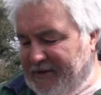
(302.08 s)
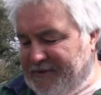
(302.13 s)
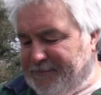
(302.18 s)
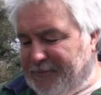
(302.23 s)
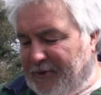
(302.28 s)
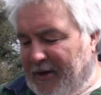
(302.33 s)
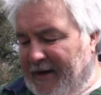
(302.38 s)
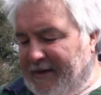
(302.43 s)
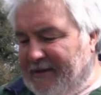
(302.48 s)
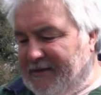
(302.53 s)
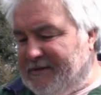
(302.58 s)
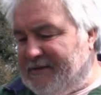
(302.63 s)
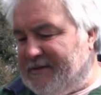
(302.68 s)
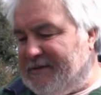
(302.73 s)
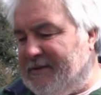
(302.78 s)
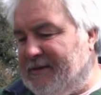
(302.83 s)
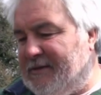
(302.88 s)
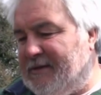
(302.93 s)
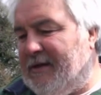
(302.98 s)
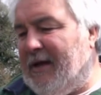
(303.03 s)
This
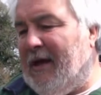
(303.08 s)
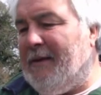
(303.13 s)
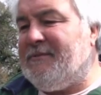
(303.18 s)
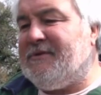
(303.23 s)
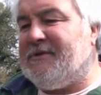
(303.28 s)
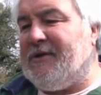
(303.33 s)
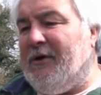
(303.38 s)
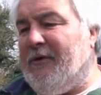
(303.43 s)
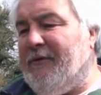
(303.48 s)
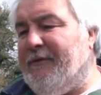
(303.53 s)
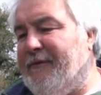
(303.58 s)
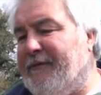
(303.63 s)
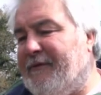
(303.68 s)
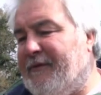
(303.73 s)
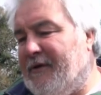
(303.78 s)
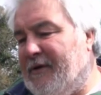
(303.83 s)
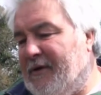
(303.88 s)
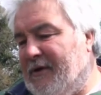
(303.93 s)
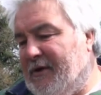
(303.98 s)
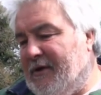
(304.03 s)
breaks, comes
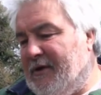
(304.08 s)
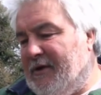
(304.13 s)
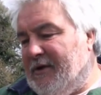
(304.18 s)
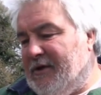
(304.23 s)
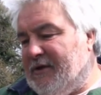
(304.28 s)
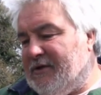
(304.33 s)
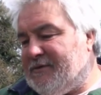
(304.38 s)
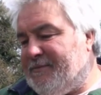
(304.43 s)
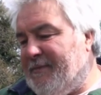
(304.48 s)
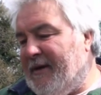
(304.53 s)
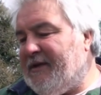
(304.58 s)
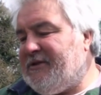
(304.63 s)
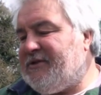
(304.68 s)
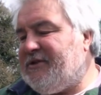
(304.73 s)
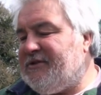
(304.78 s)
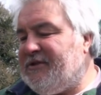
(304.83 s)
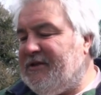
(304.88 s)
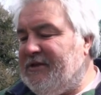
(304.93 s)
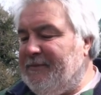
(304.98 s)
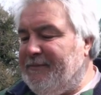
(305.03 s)
off,
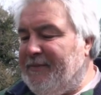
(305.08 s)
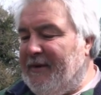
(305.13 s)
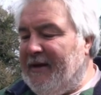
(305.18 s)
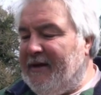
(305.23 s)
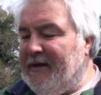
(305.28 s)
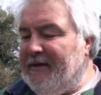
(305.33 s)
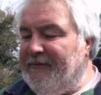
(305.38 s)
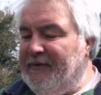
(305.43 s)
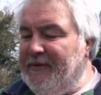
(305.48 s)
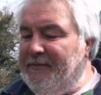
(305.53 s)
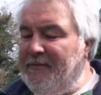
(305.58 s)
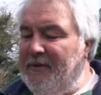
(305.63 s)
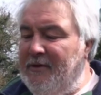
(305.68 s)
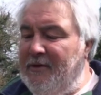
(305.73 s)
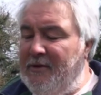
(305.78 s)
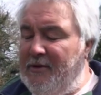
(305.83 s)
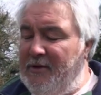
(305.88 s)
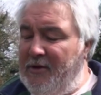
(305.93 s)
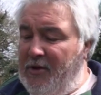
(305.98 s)
smashes in the back of him.